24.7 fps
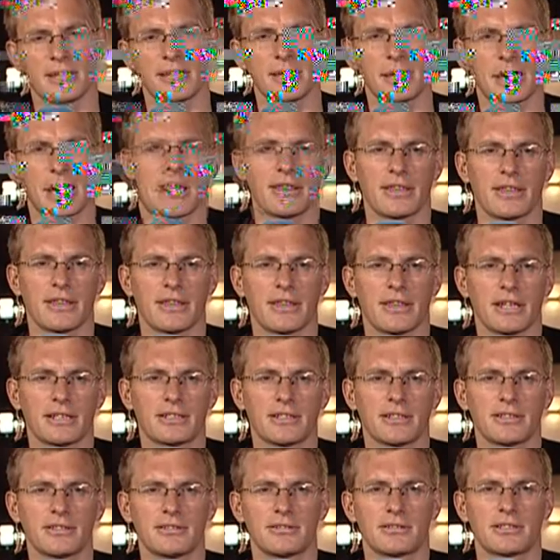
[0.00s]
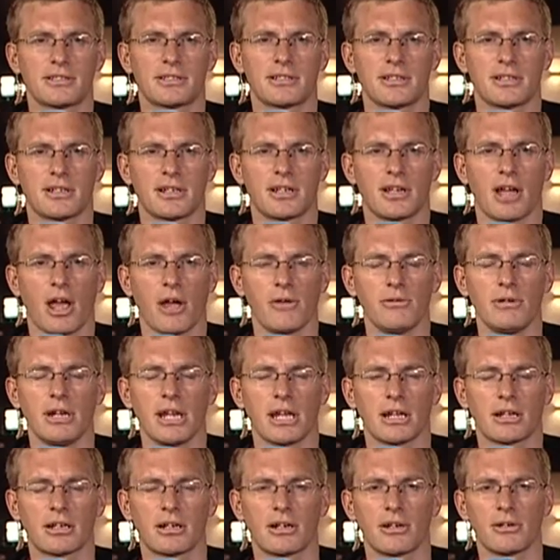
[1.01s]
Absolutely, and that doesn't uh,
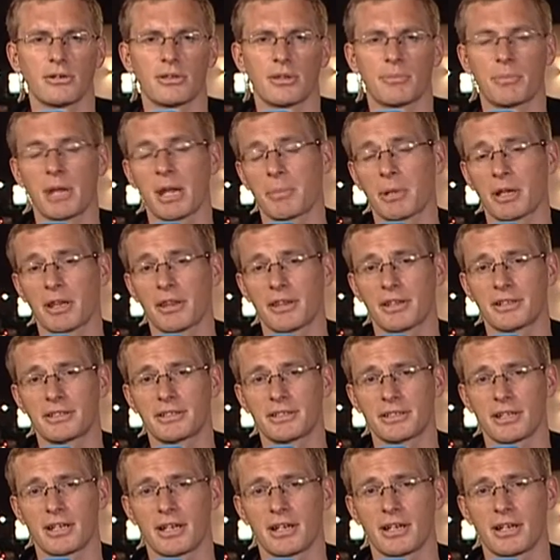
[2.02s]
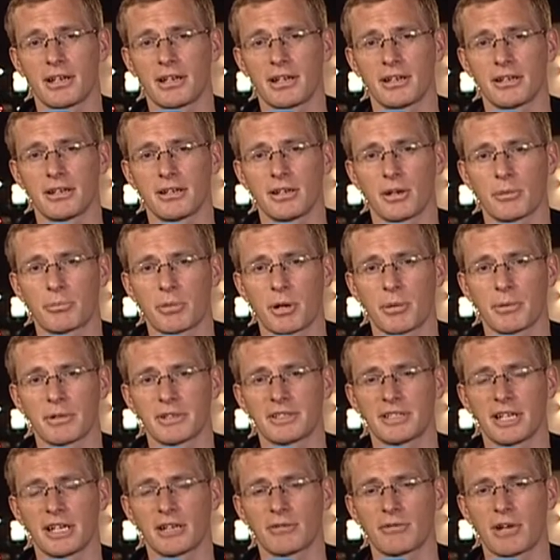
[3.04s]
only include the people that uh, you're
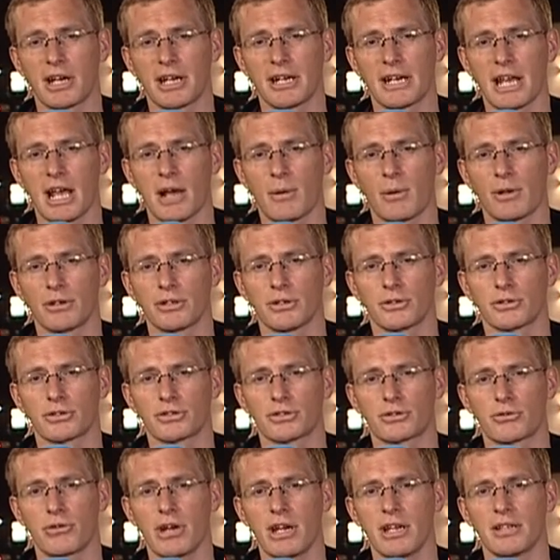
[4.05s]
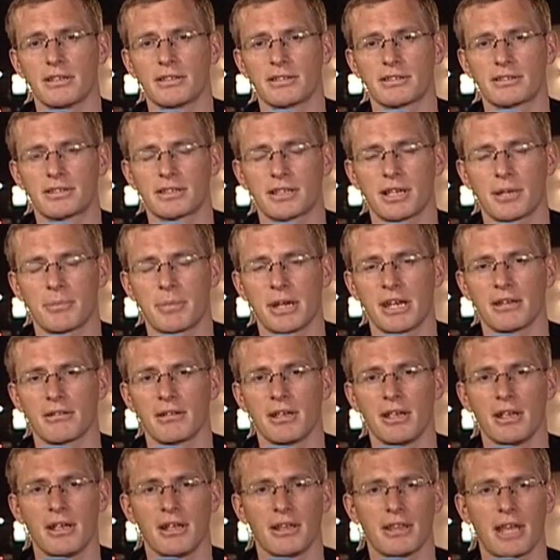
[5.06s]
probably seeing right now on your screens, uh,
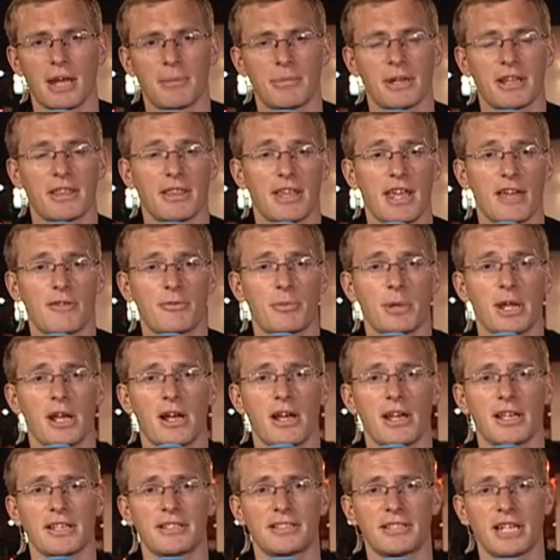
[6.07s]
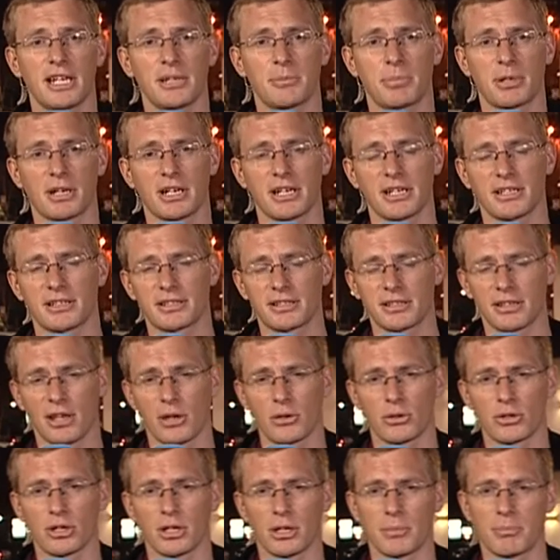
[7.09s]
being that being the FBI, state police,
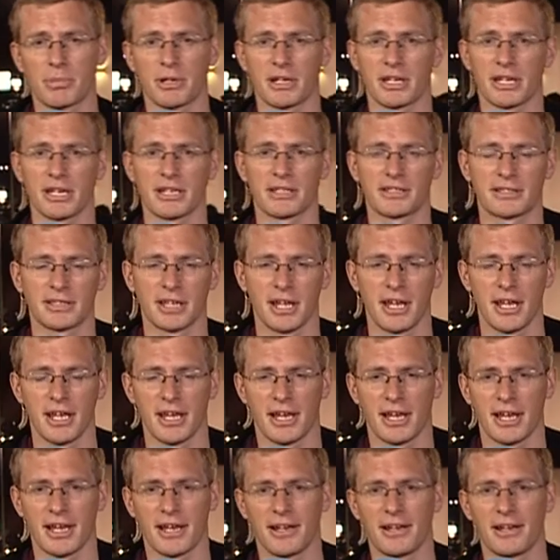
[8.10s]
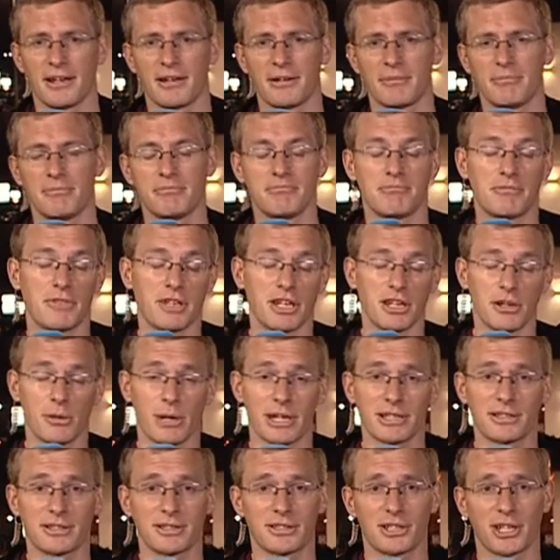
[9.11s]
local police, um, the
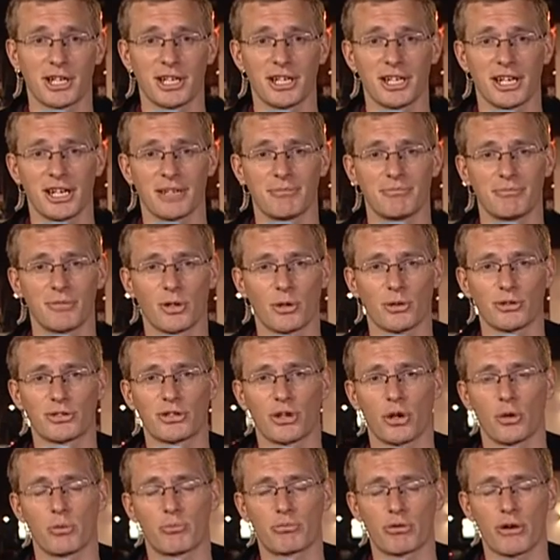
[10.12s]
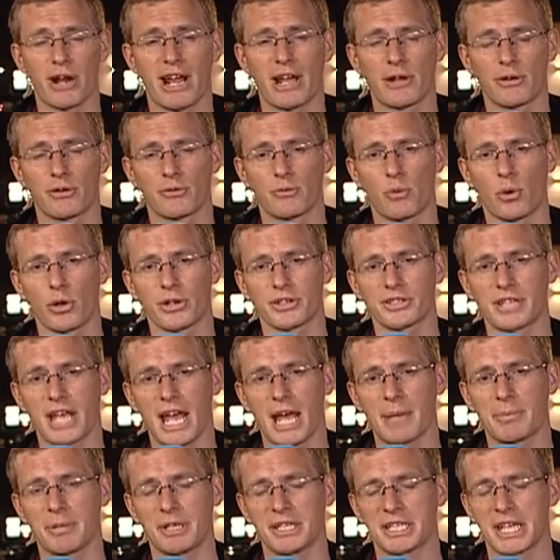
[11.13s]
U.S. attorney, also proud of what has
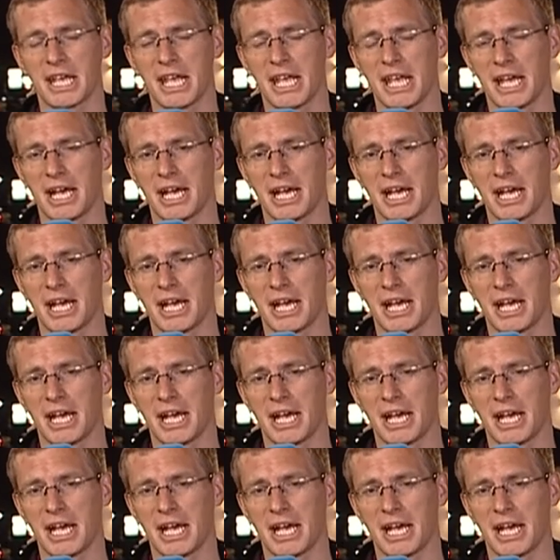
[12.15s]
happened.